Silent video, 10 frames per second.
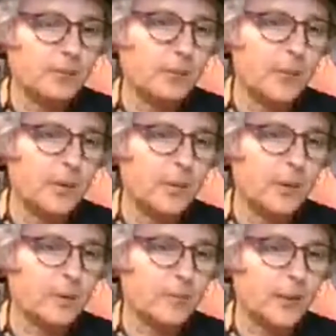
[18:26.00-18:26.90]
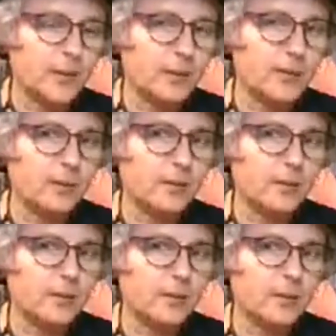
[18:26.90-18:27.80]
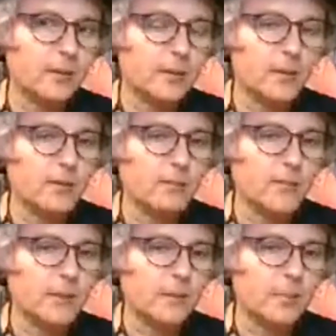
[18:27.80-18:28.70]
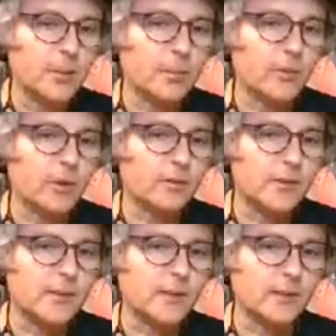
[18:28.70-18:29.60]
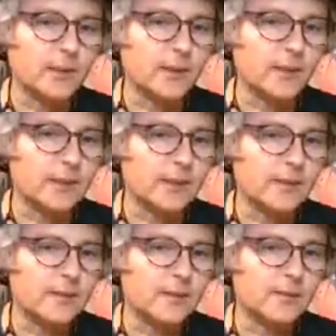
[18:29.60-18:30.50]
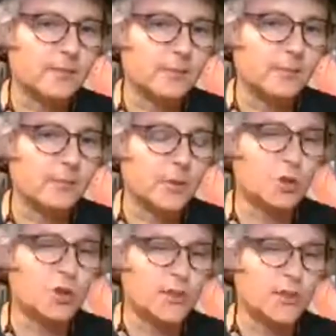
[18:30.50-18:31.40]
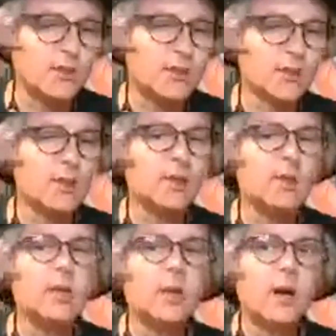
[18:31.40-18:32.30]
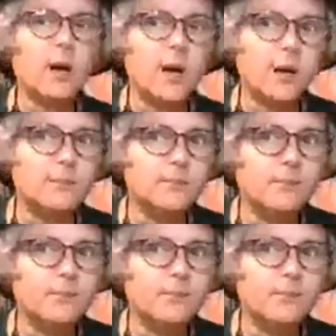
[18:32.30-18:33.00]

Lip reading: bear with me. The people that are selling things, merchants, um,